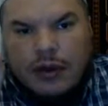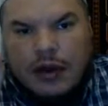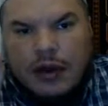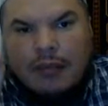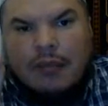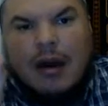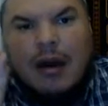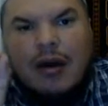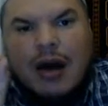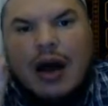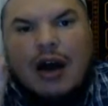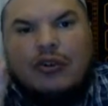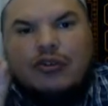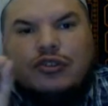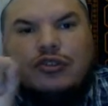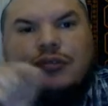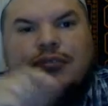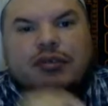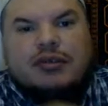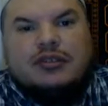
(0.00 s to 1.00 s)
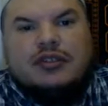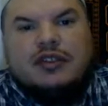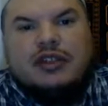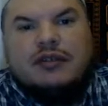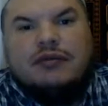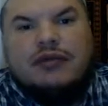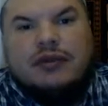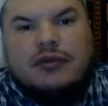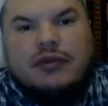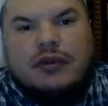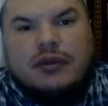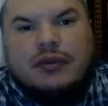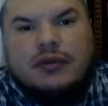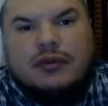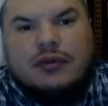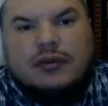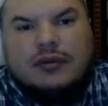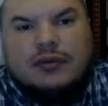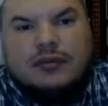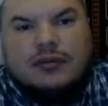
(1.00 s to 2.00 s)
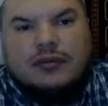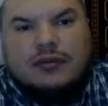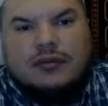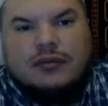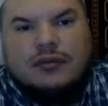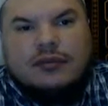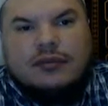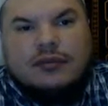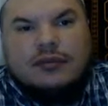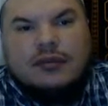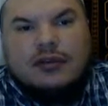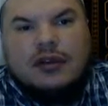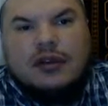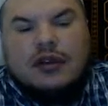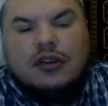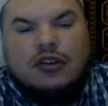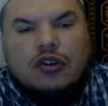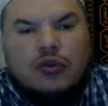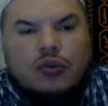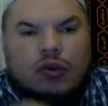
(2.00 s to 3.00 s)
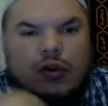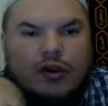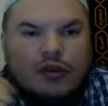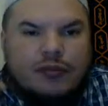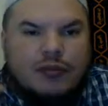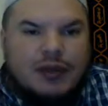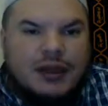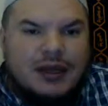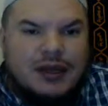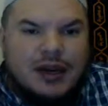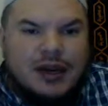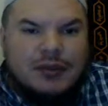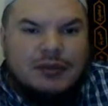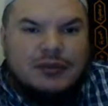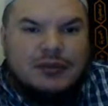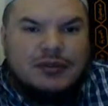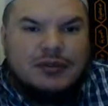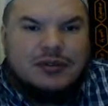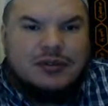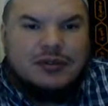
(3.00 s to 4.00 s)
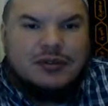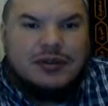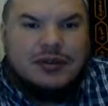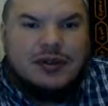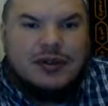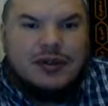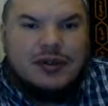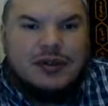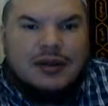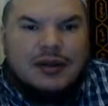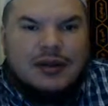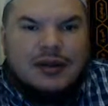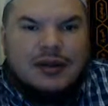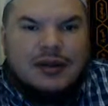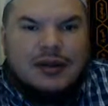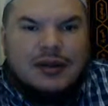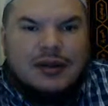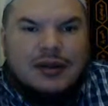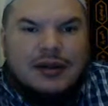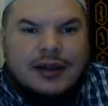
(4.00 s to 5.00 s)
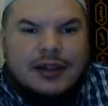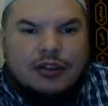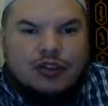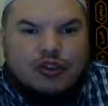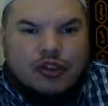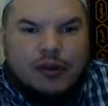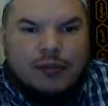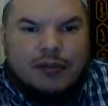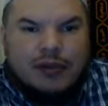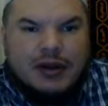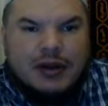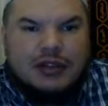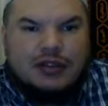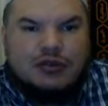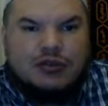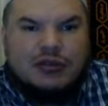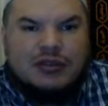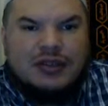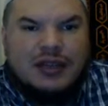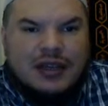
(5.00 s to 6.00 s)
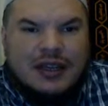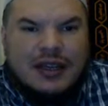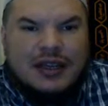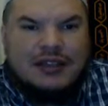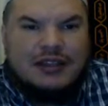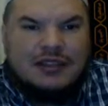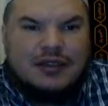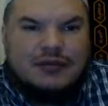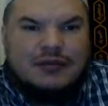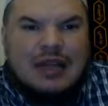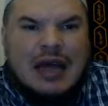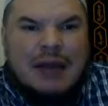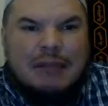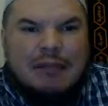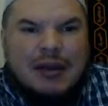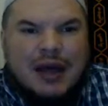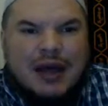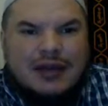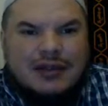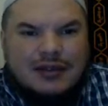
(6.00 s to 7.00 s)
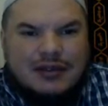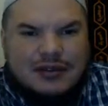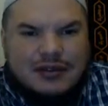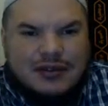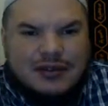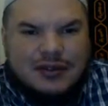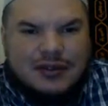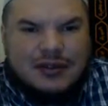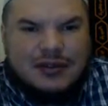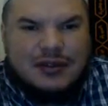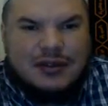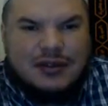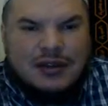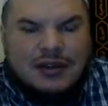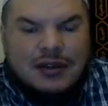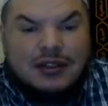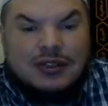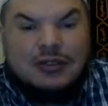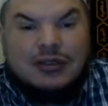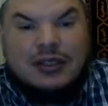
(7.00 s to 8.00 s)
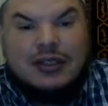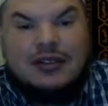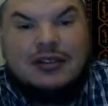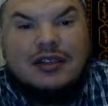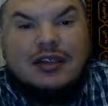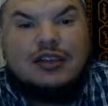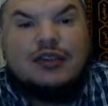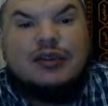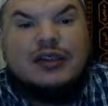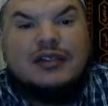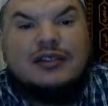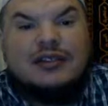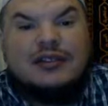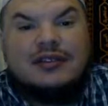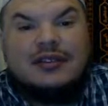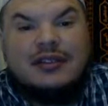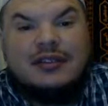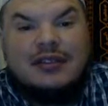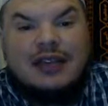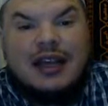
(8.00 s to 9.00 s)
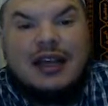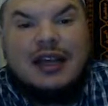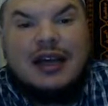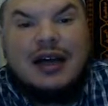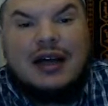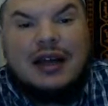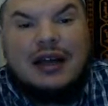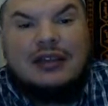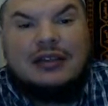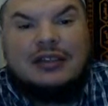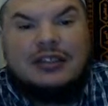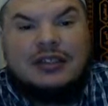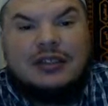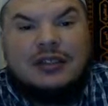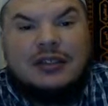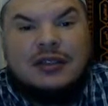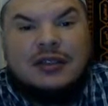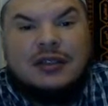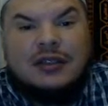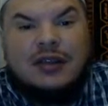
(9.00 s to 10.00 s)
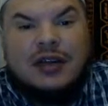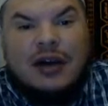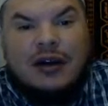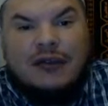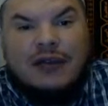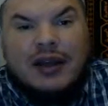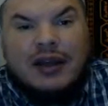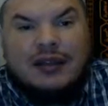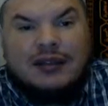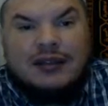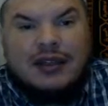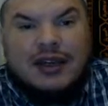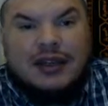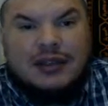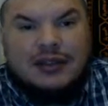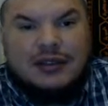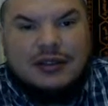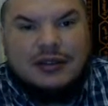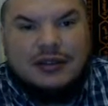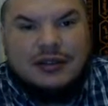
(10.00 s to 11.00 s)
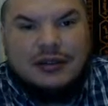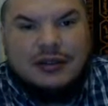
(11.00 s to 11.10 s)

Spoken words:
about how to perceive the world. The world becomes interpreted through the lens of that past. So this increases the psychology of anxiety